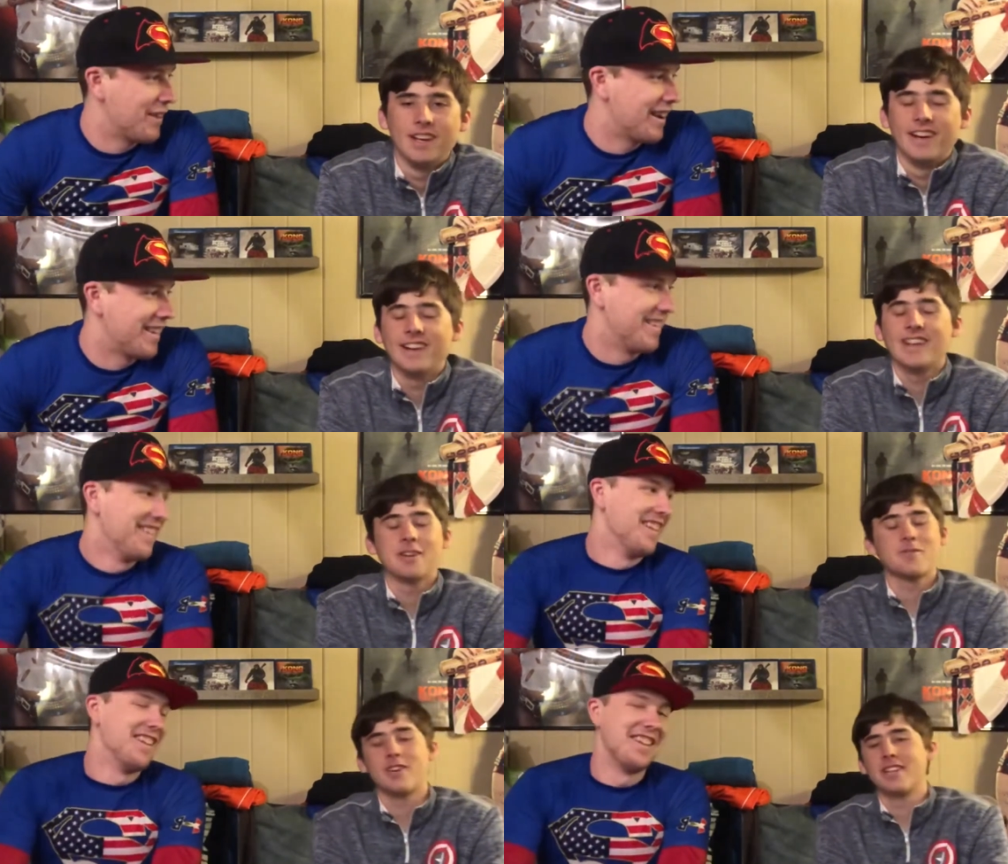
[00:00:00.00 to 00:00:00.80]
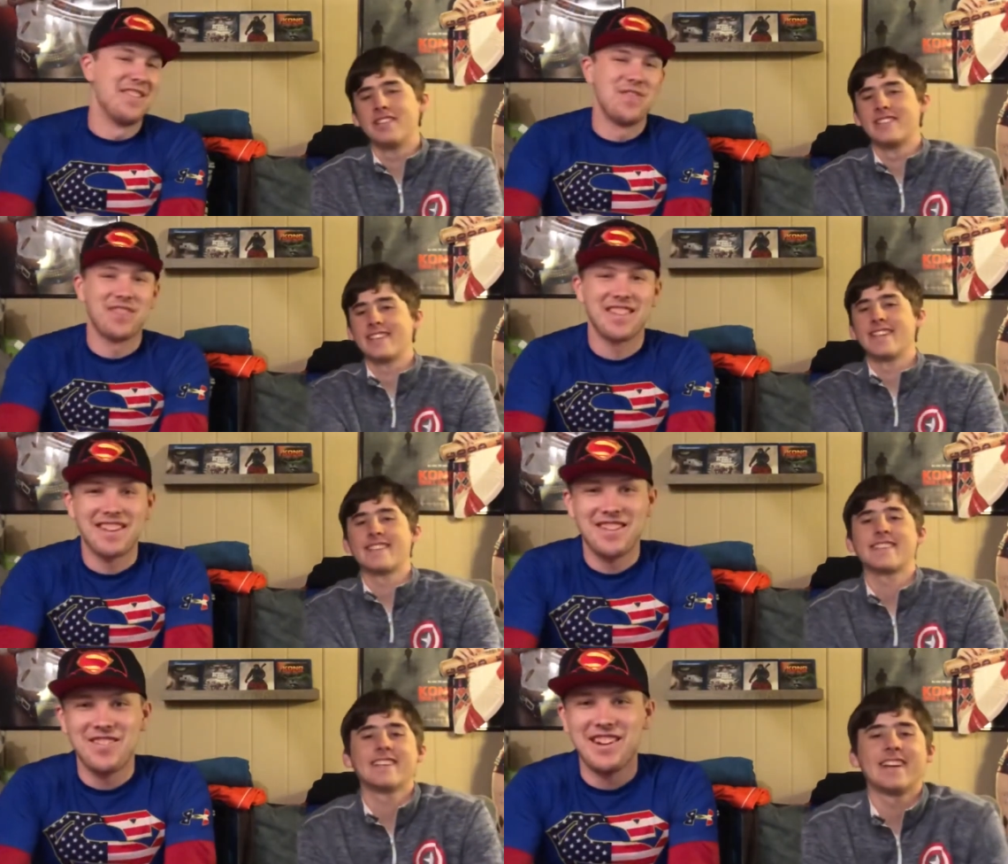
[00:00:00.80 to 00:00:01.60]
Speaker 1: bad. mean, that was like two
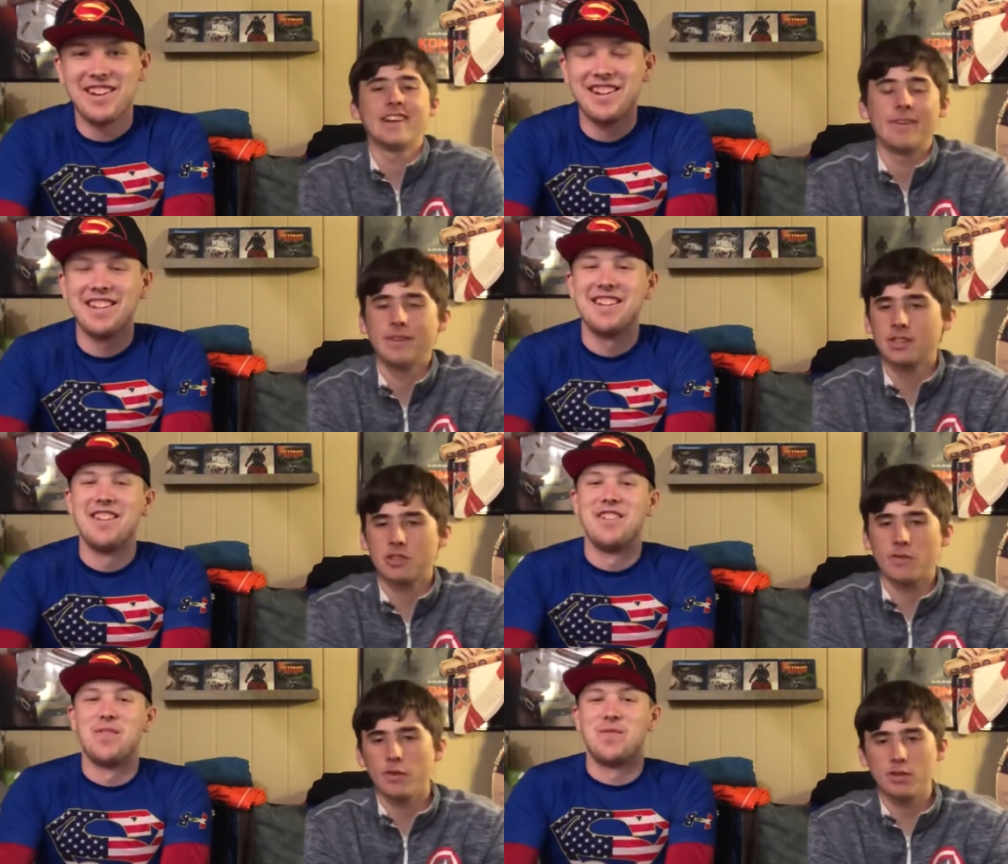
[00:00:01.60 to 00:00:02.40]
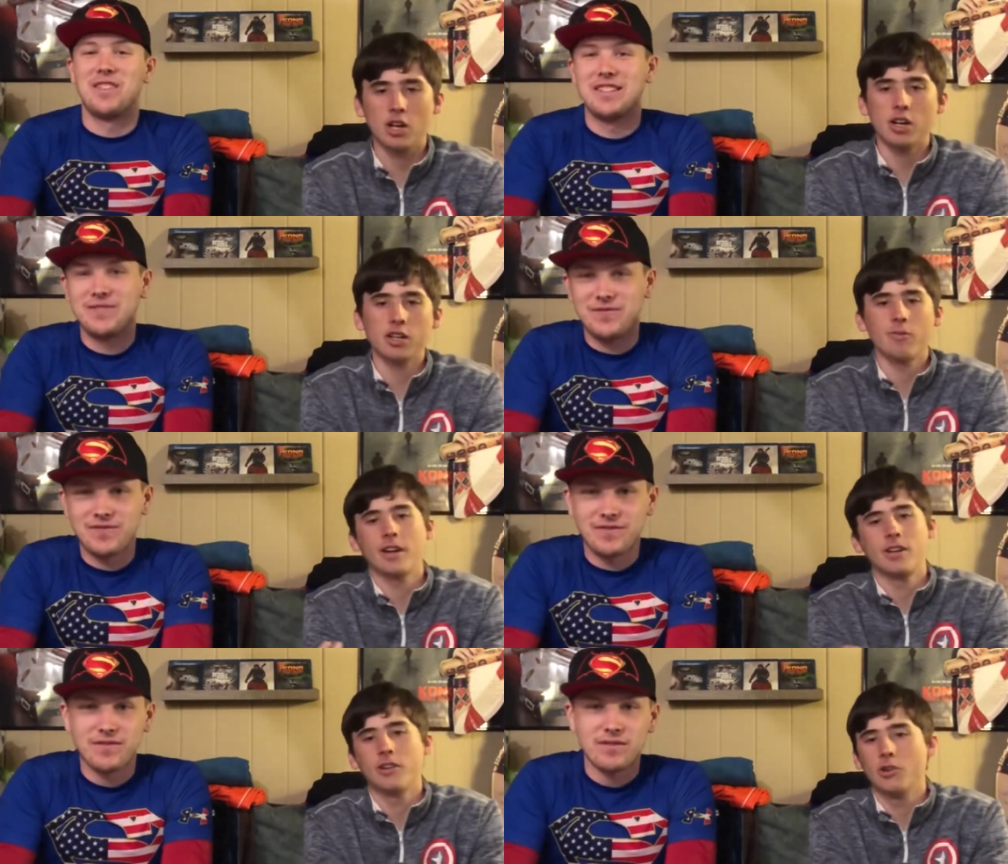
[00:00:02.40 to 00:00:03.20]
Speaker 2: seconds. Yeah, it's just if you have a talking
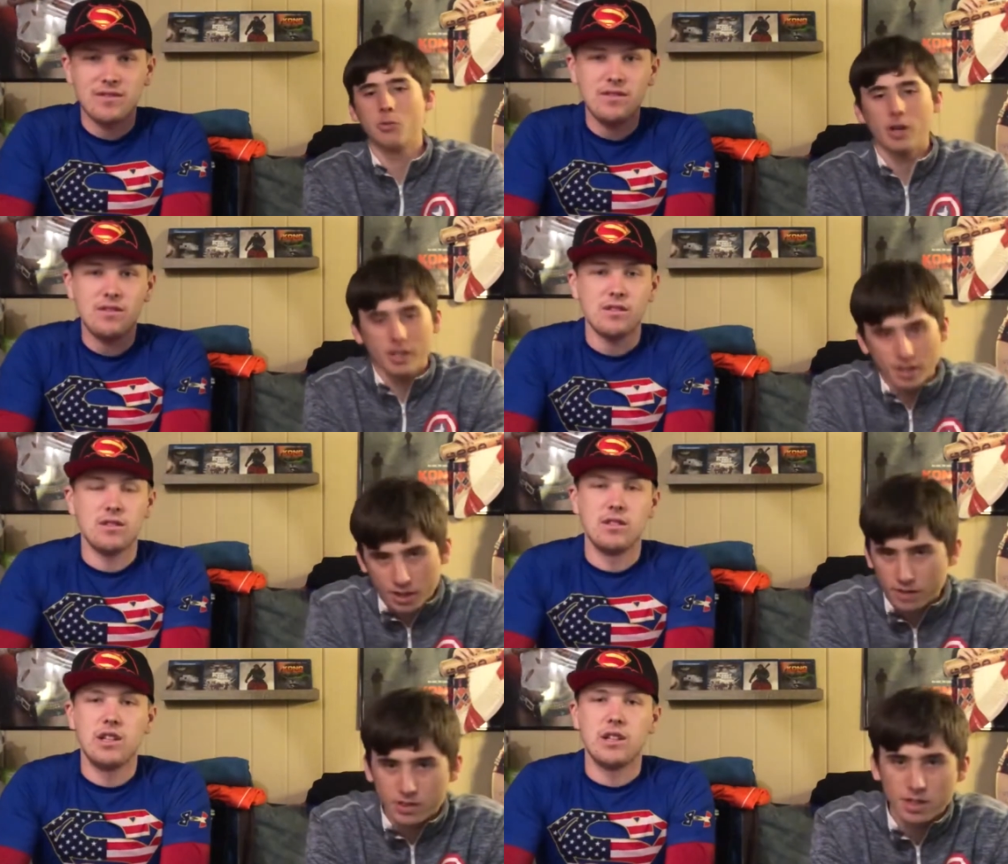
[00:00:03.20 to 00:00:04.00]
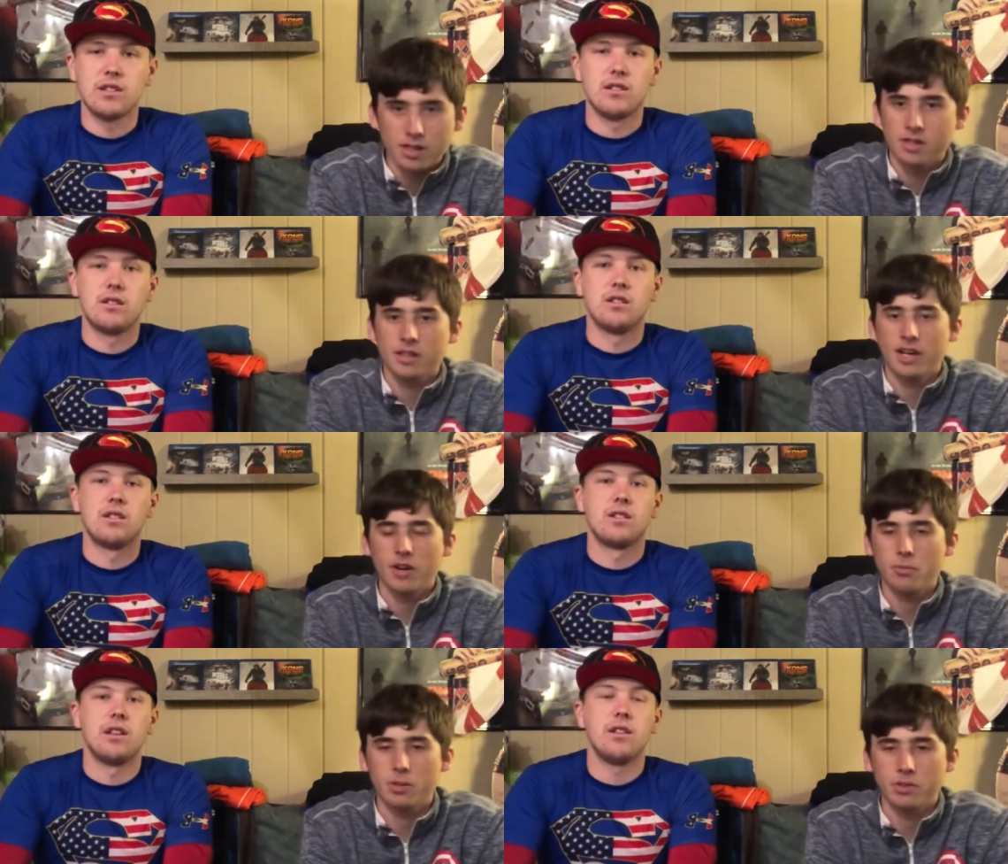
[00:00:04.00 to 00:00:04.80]
raccoon, why can't you have yeah. a talking
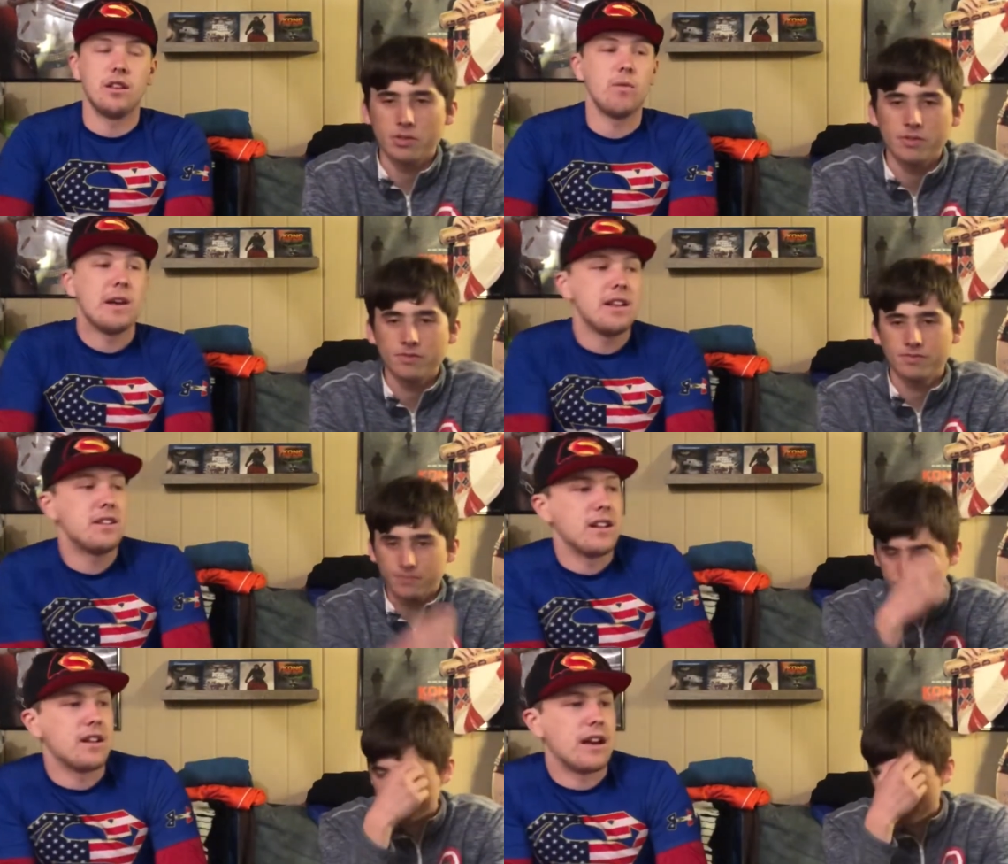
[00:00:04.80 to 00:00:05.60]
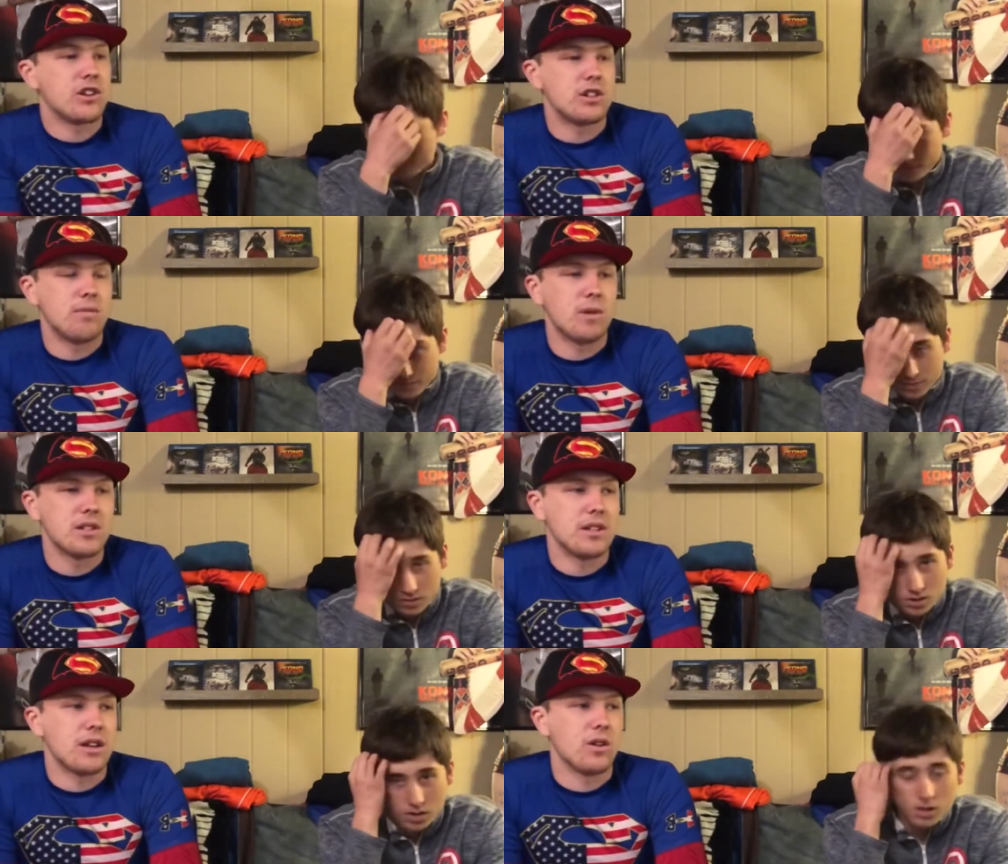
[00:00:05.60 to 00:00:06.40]
caterpillar? And, and, the way they
Speaker 1: did it actually
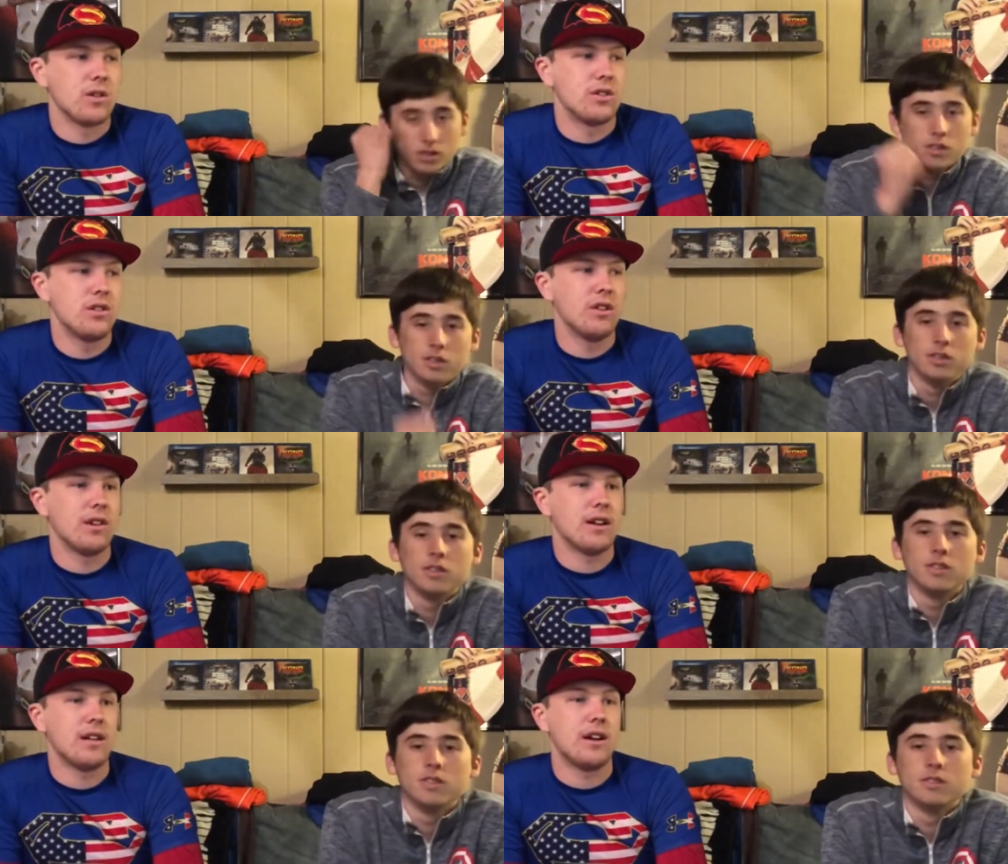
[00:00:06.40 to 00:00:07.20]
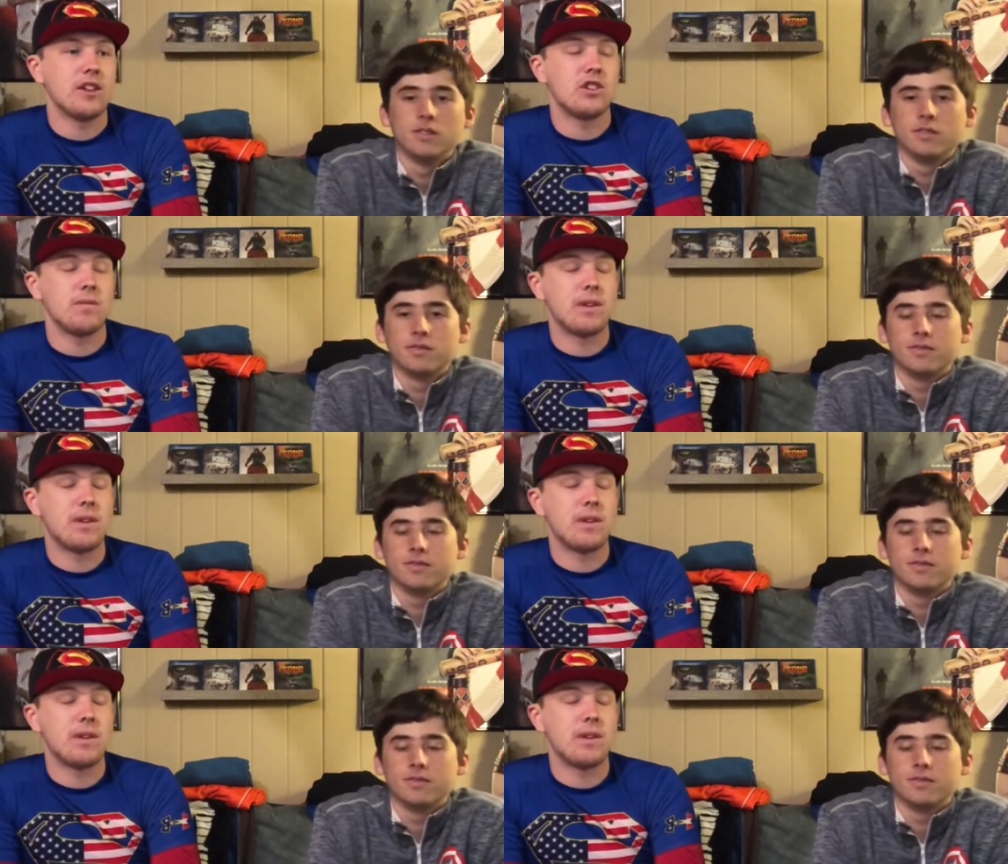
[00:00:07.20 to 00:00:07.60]
wasn't that cartoony. Like, I, I actually